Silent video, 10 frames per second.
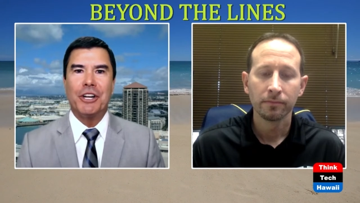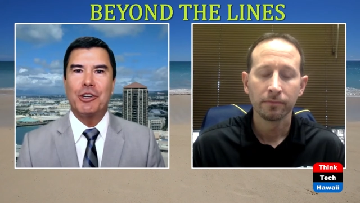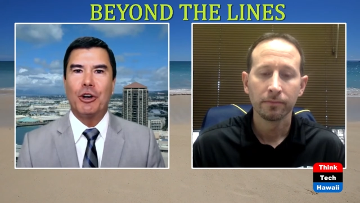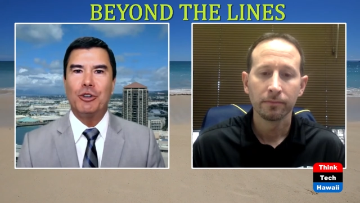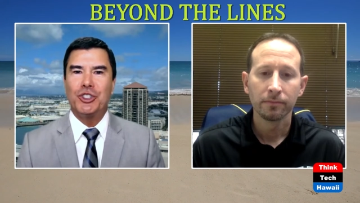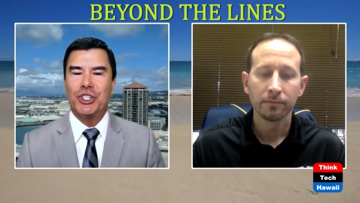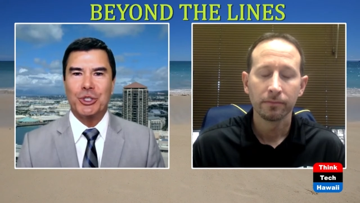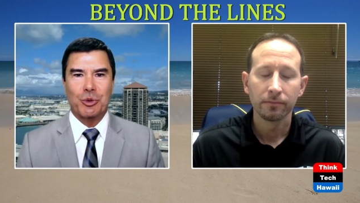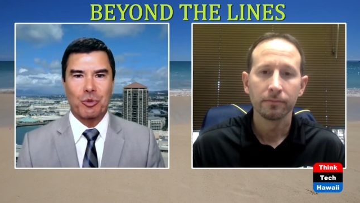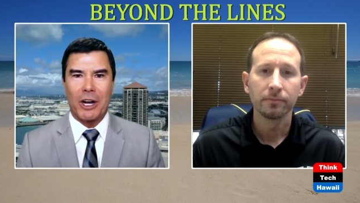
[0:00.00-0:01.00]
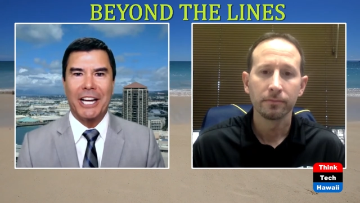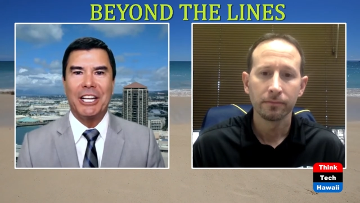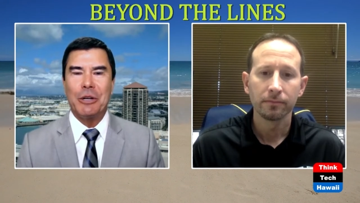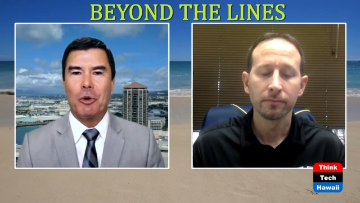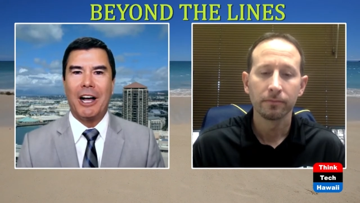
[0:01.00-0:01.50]
Speaker 1: coaches,
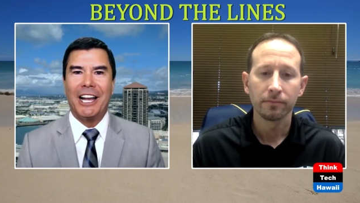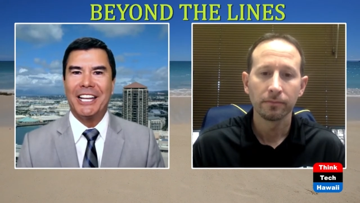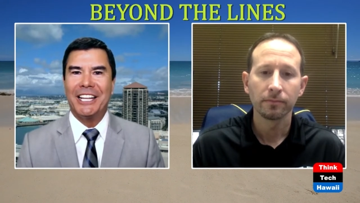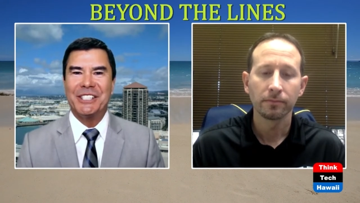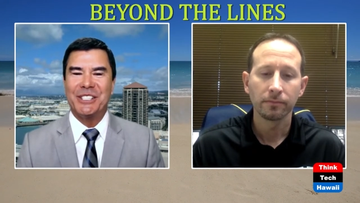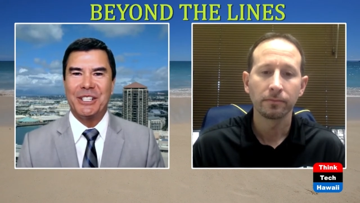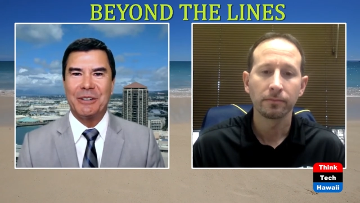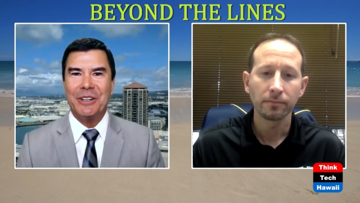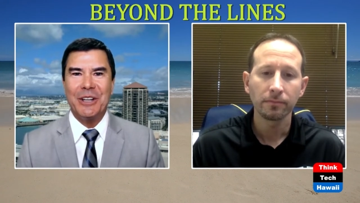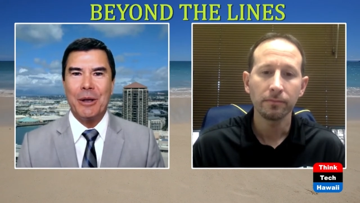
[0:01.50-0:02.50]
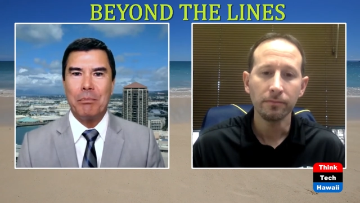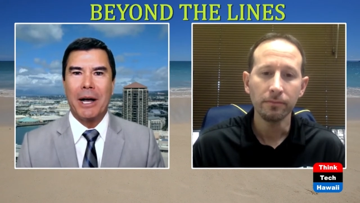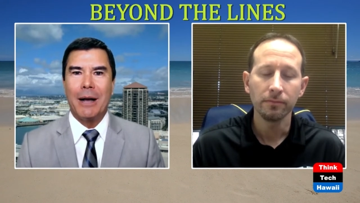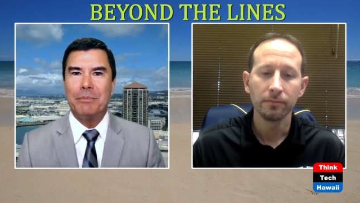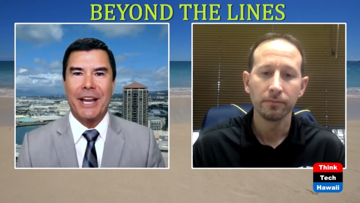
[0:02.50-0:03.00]
Riley Wallace and
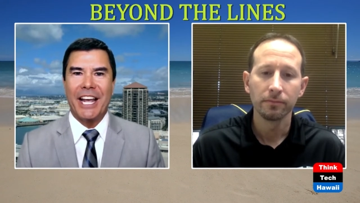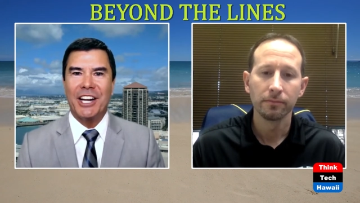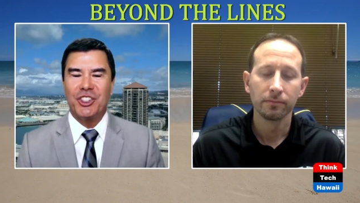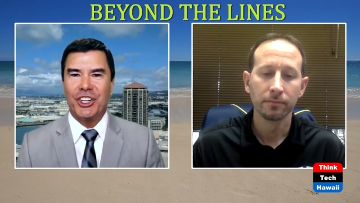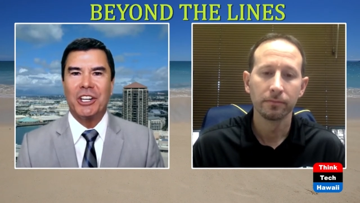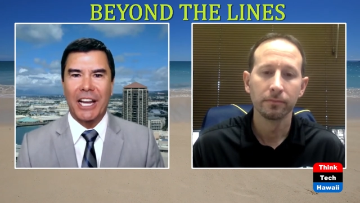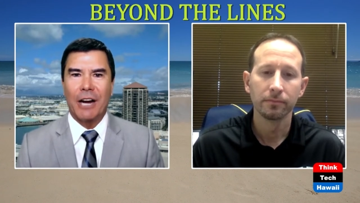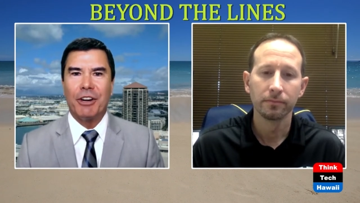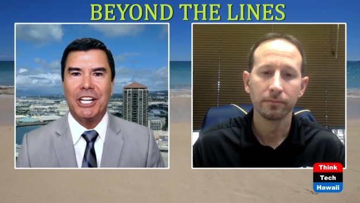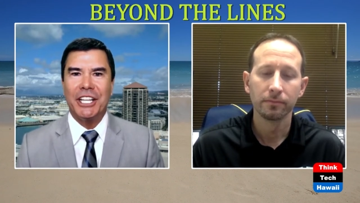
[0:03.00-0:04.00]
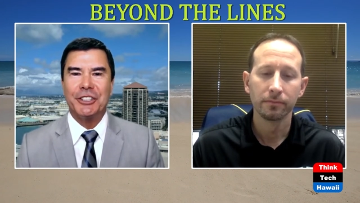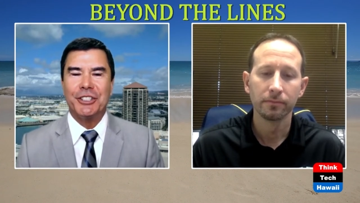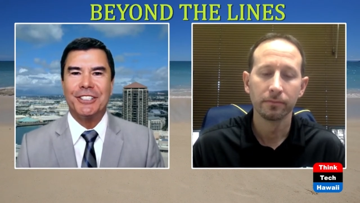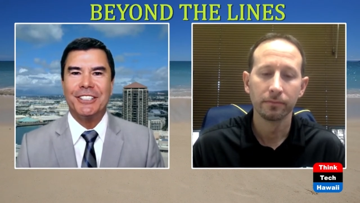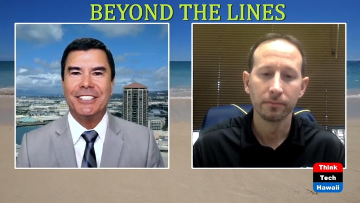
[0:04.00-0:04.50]
Bob Nash and Larry
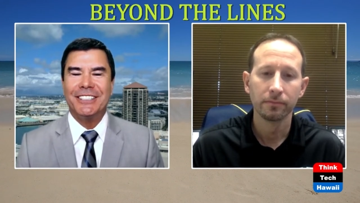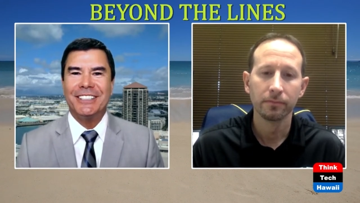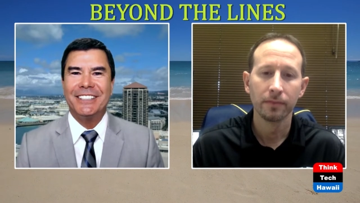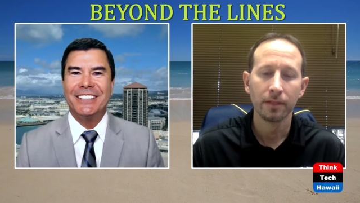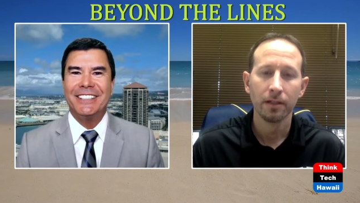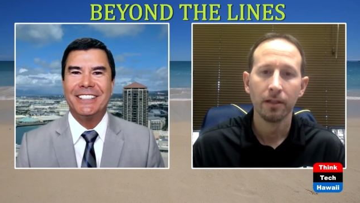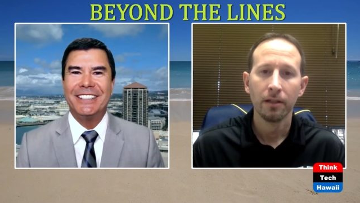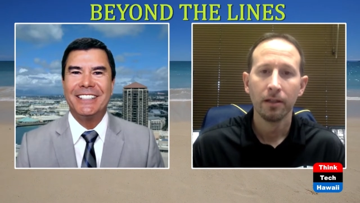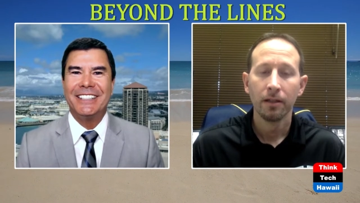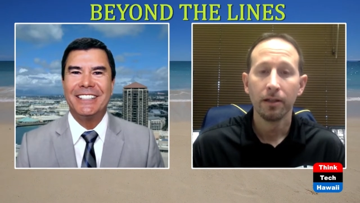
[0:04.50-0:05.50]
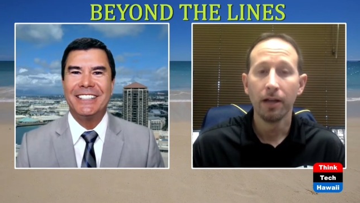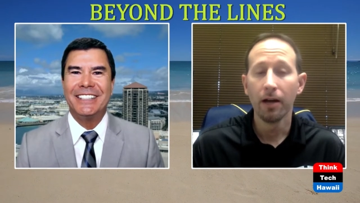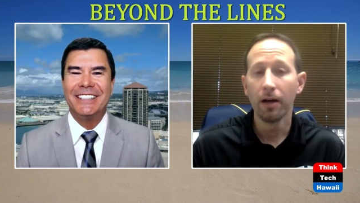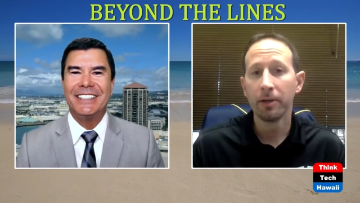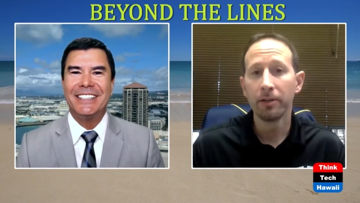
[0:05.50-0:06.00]
Little.
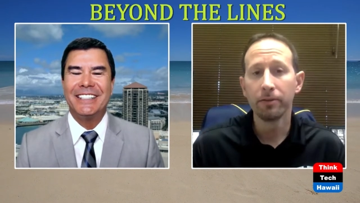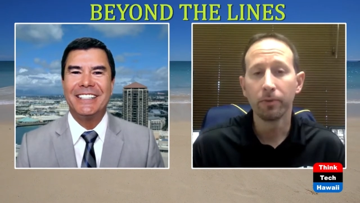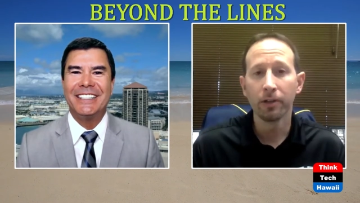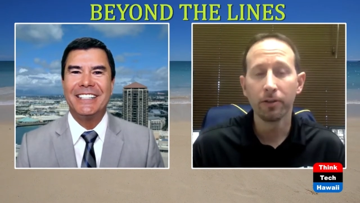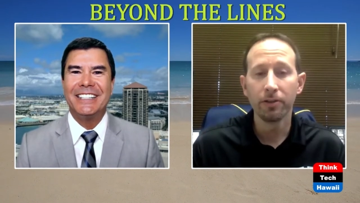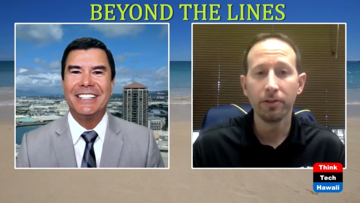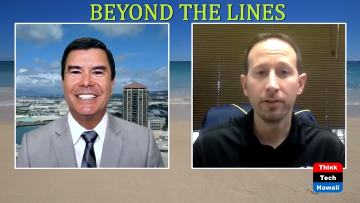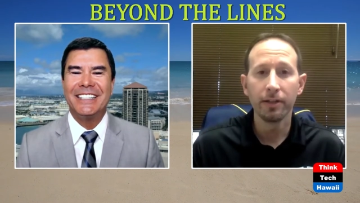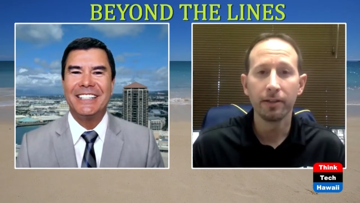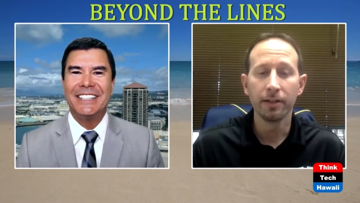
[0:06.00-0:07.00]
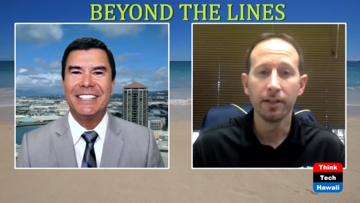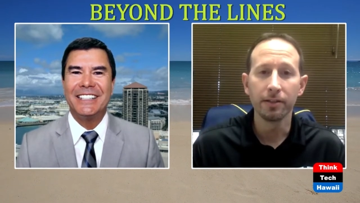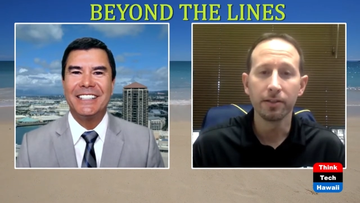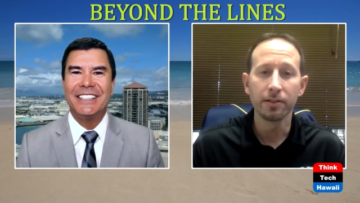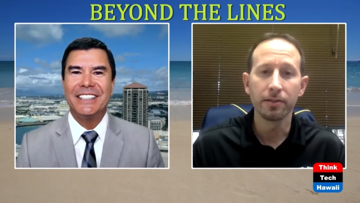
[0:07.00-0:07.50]
Speaker 2: Yeah, I mean, one of the unique
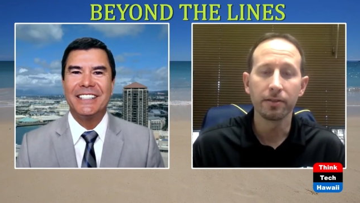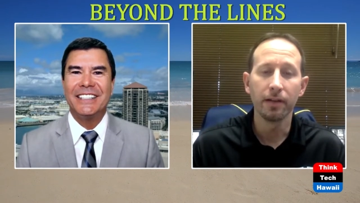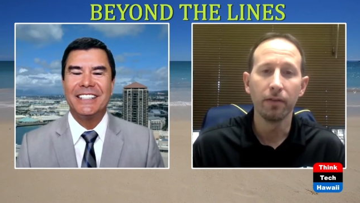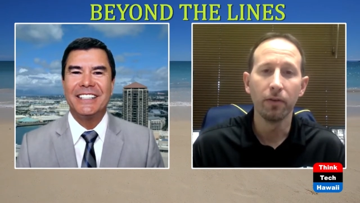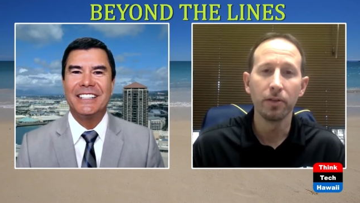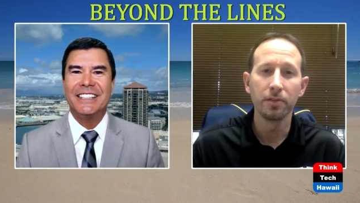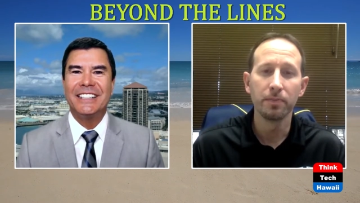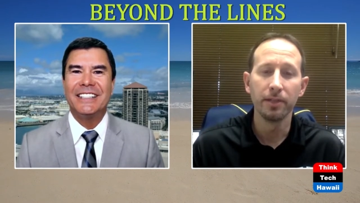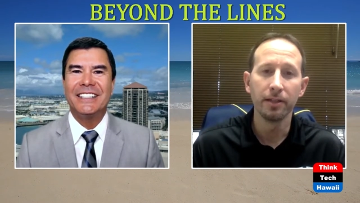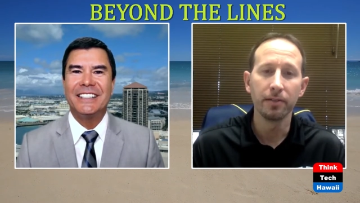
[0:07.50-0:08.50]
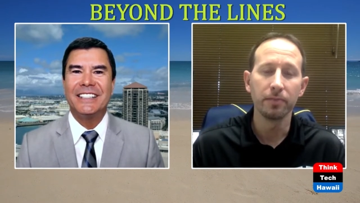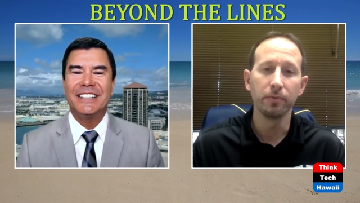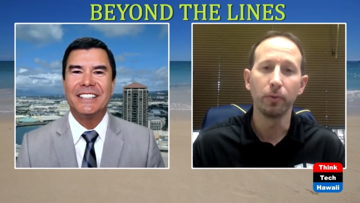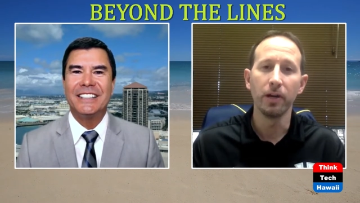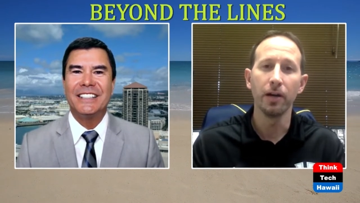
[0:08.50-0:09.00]
things is I've always been, it's
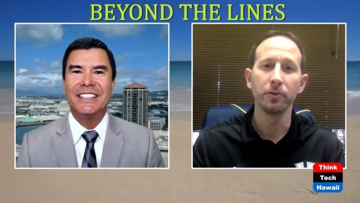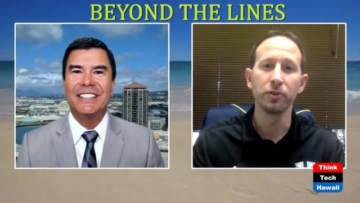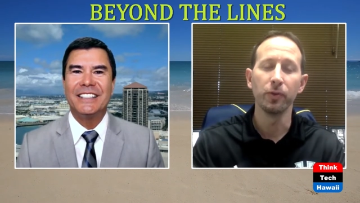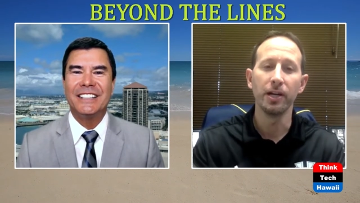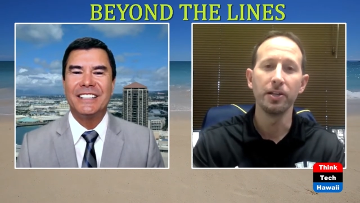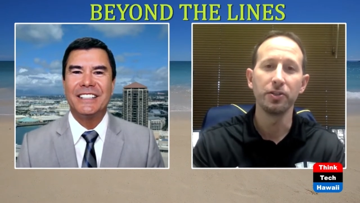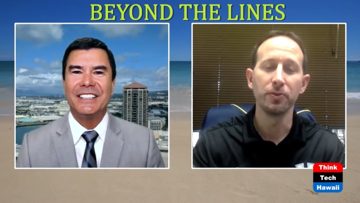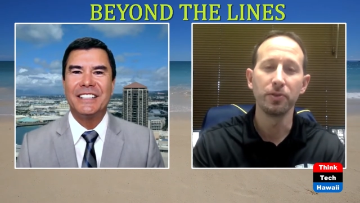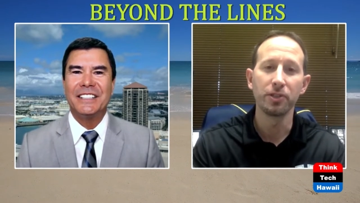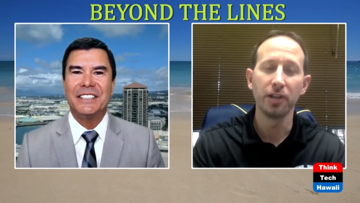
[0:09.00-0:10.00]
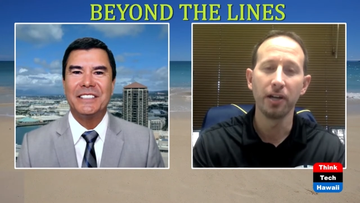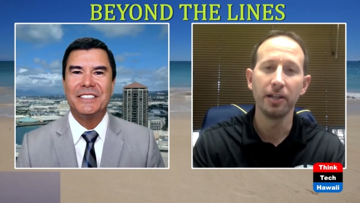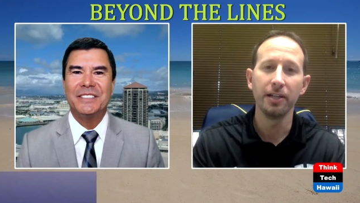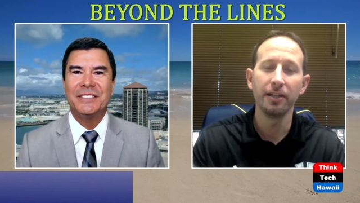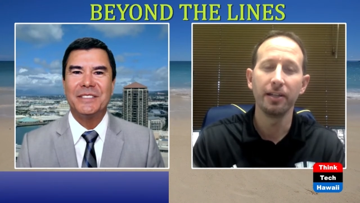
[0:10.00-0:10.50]
the way I was raised, you
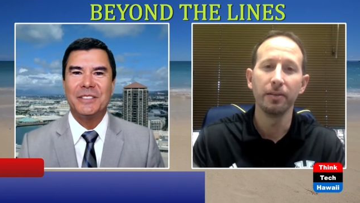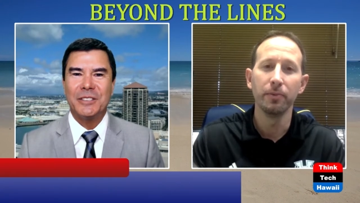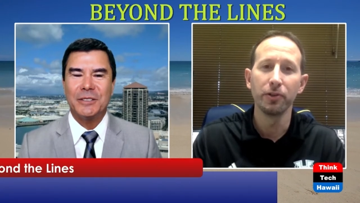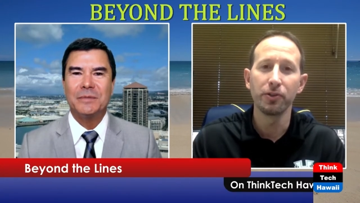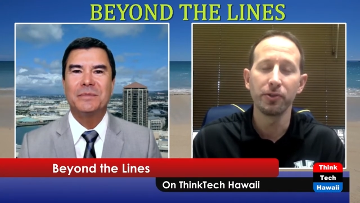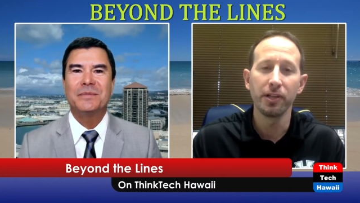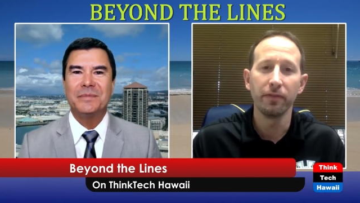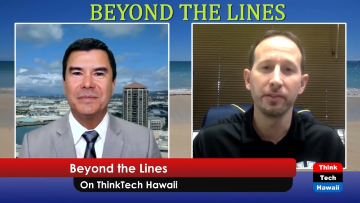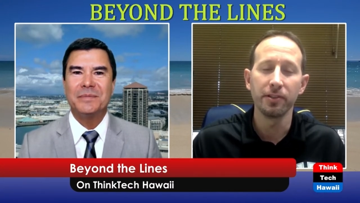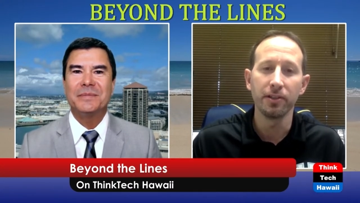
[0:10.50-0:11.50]
study and immerse yourself into